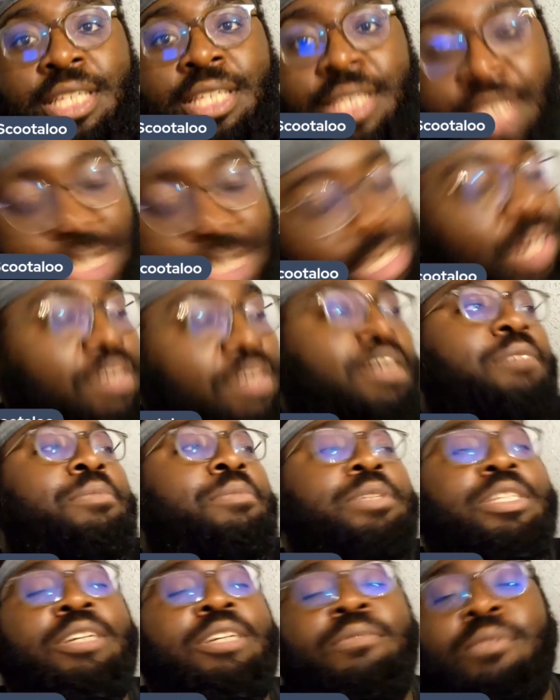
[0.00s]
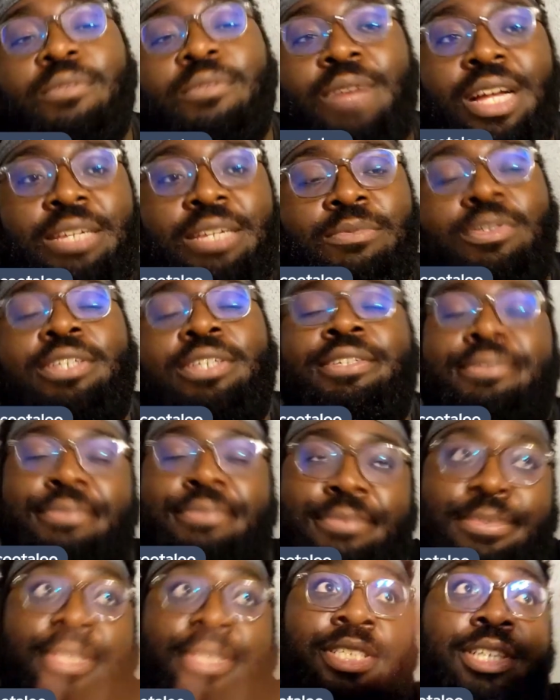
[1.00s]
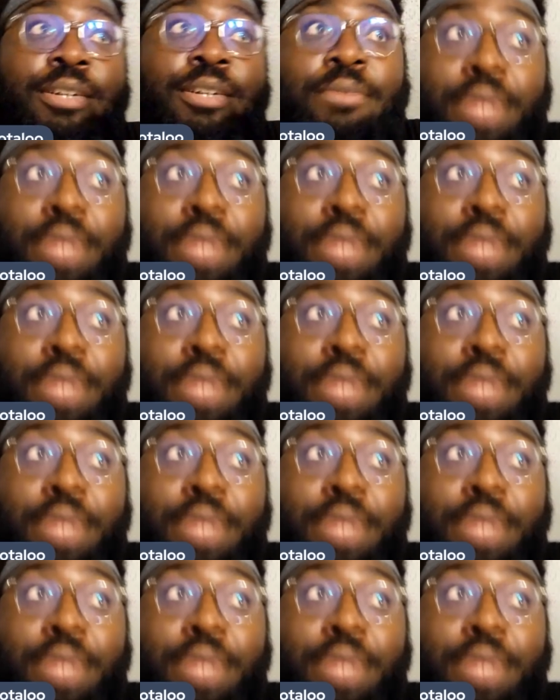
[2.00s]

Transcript: The show opens up with the show